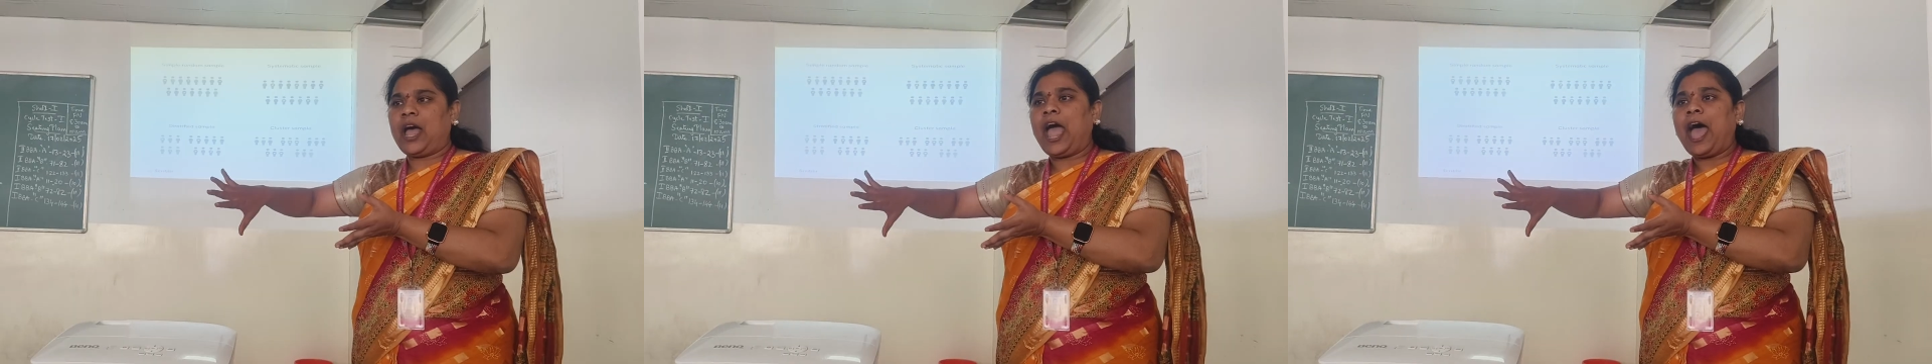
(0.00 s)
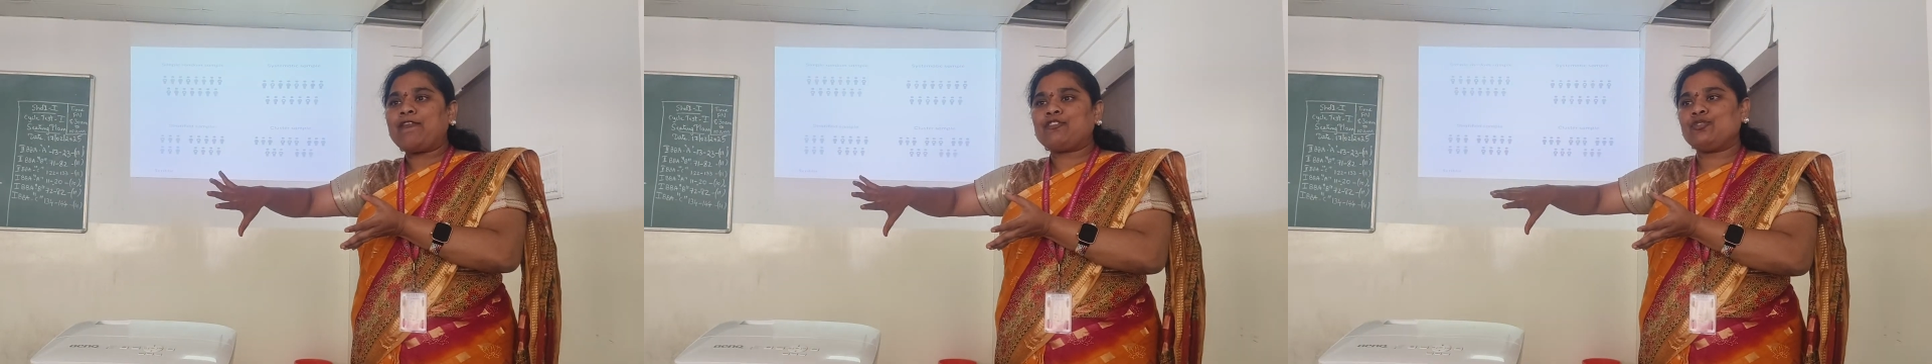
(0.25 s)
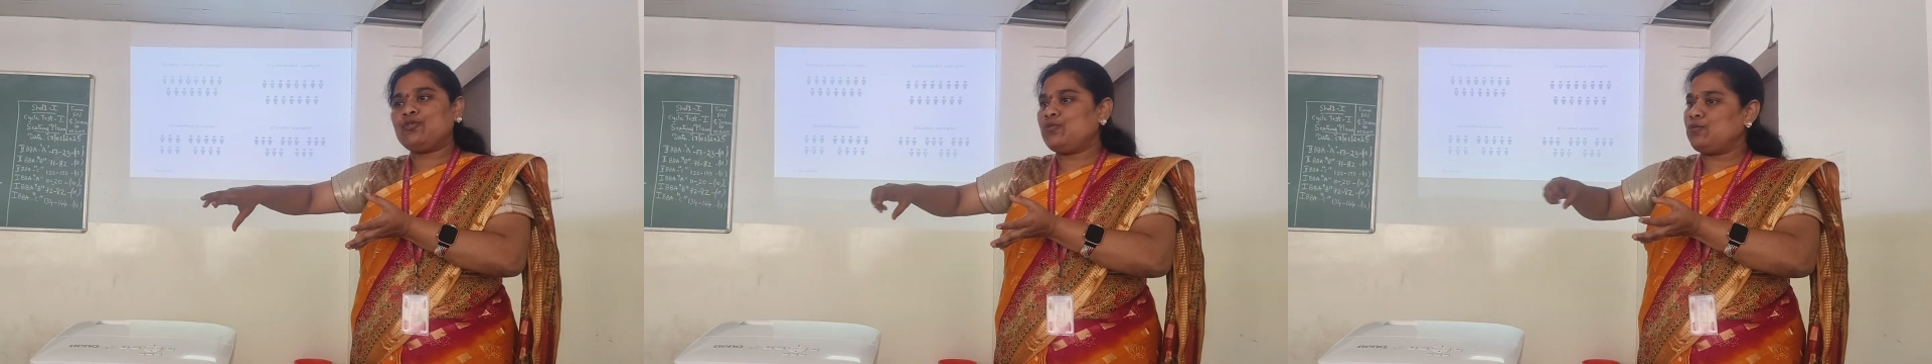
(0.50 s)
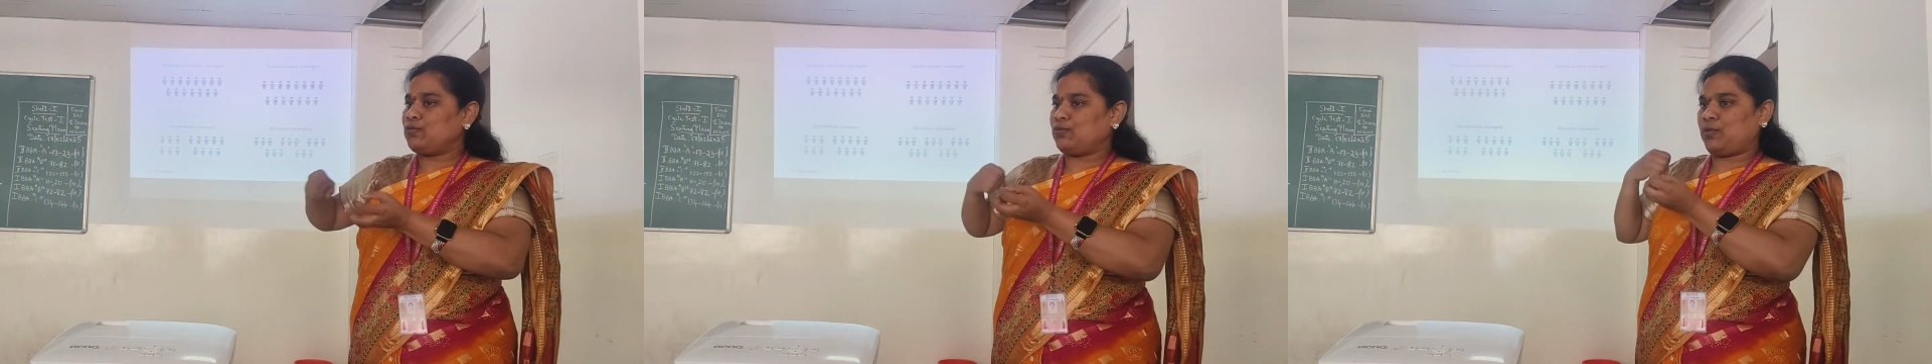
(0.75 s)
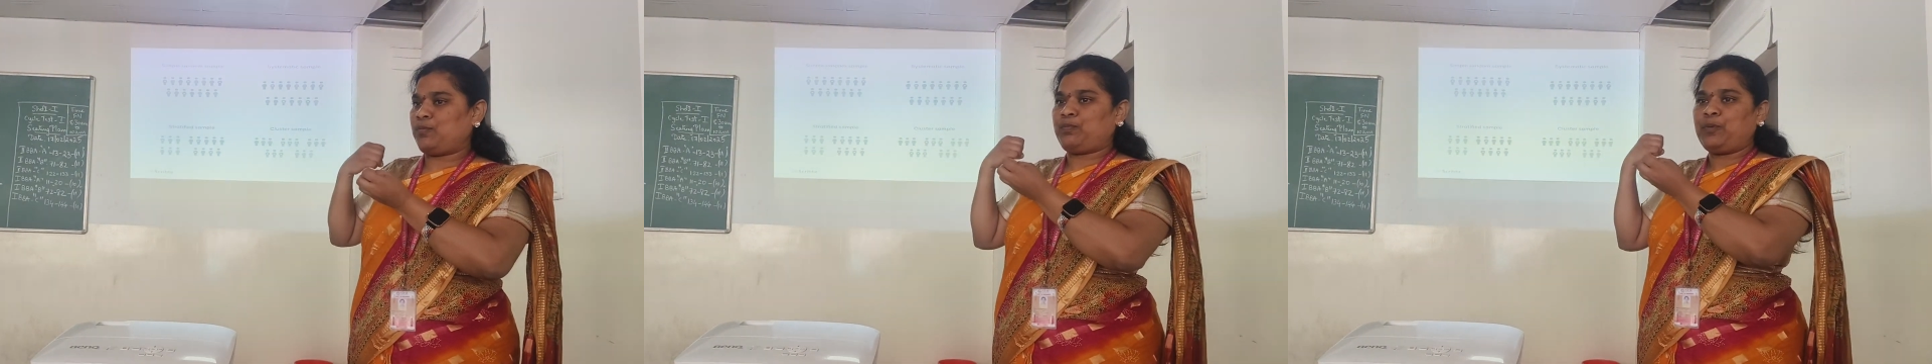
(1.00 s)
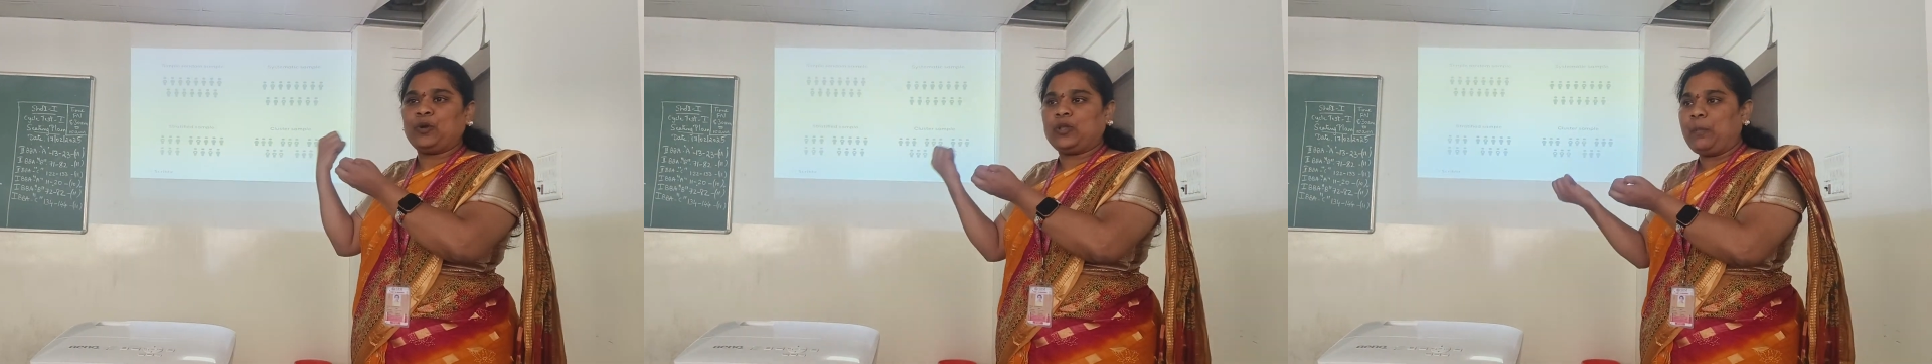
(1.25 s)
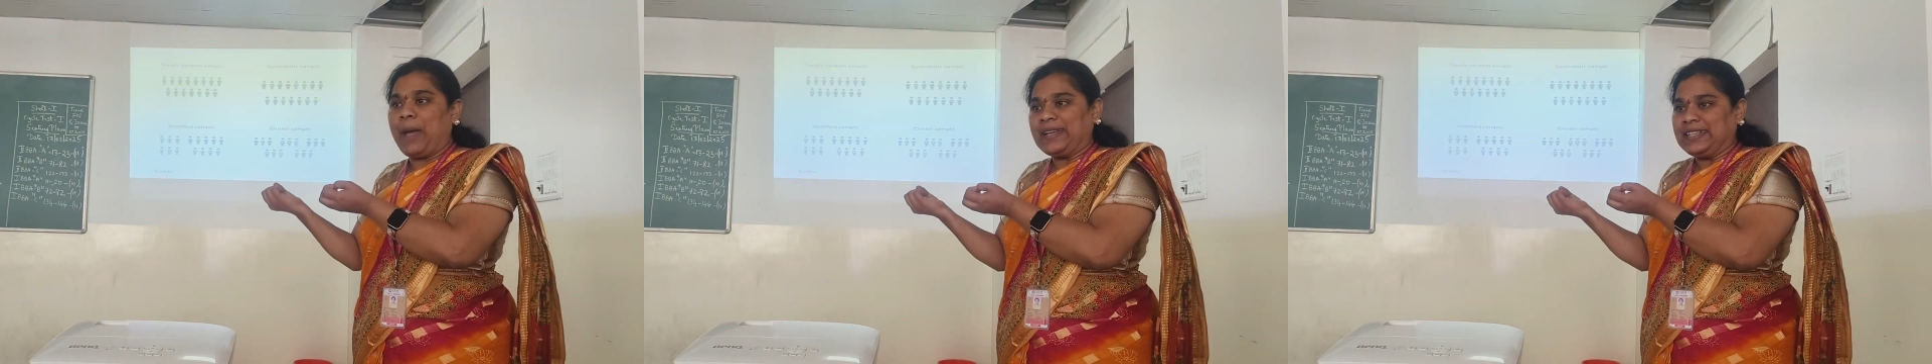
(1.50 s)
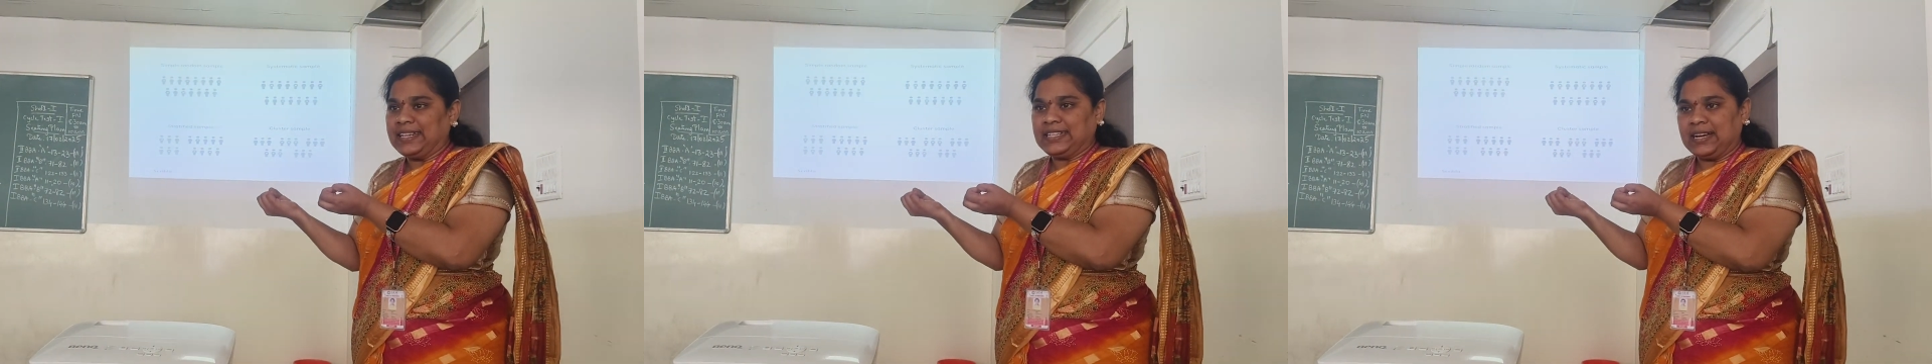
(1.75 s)
I have to put my
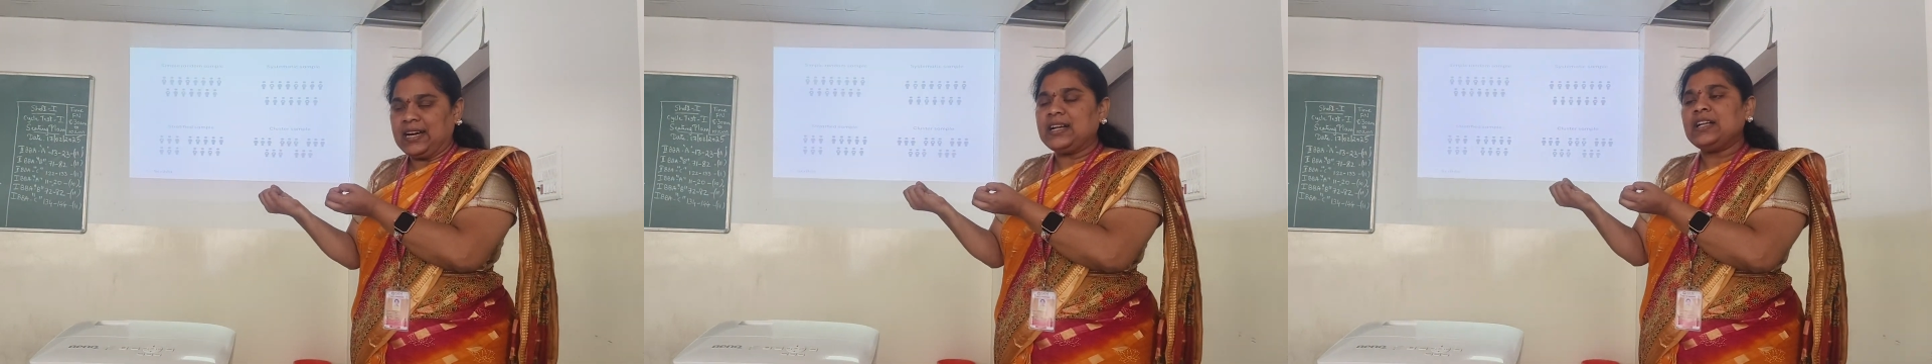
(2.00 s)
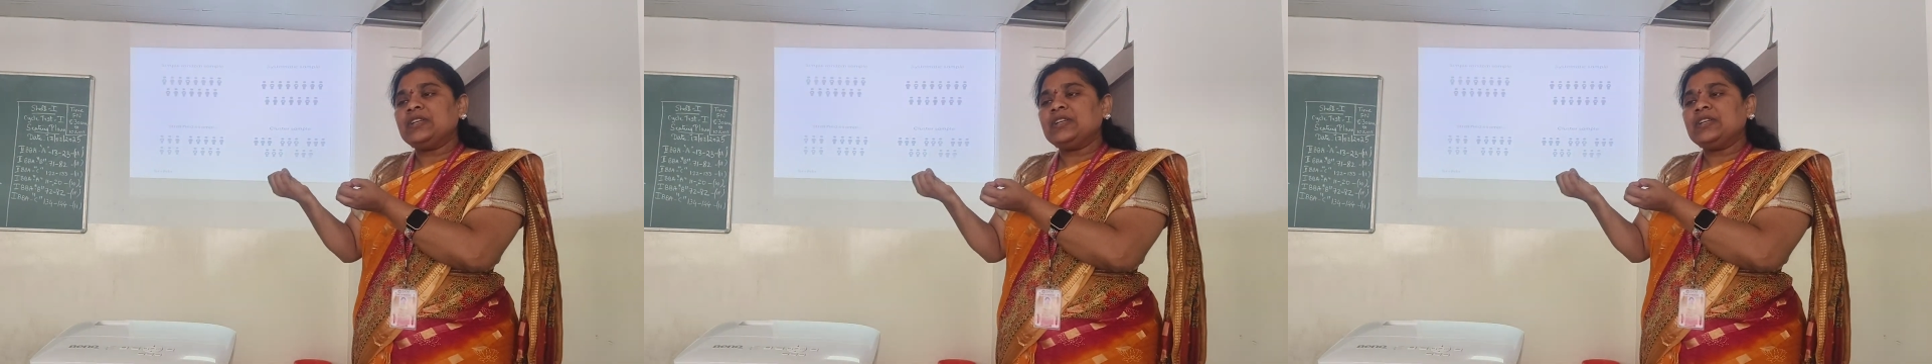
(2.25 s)
data.